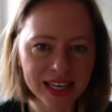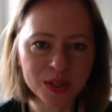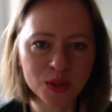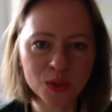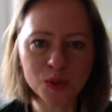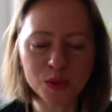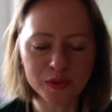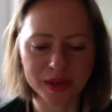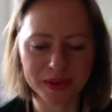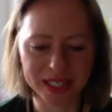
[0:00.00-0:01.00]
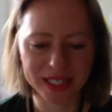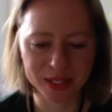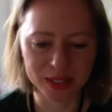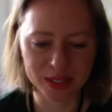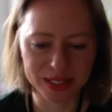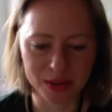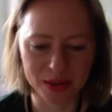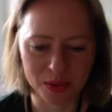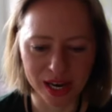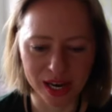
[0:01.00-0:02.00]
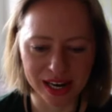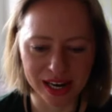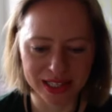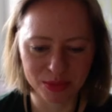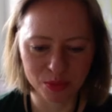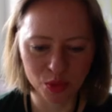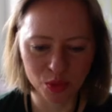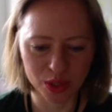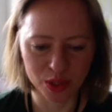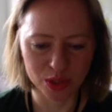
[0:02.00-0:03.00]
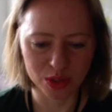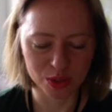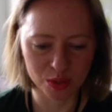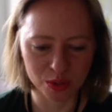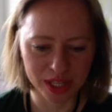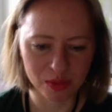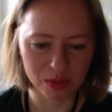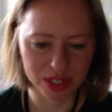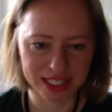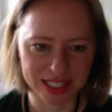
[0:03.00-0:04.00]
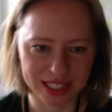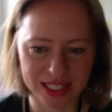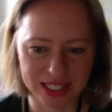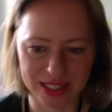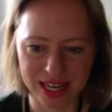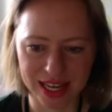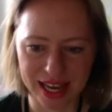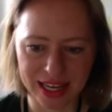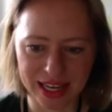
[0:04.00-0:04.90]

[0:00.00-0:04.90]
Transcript: Cool. Very good. So uh, let me move on to what I want to discuss today.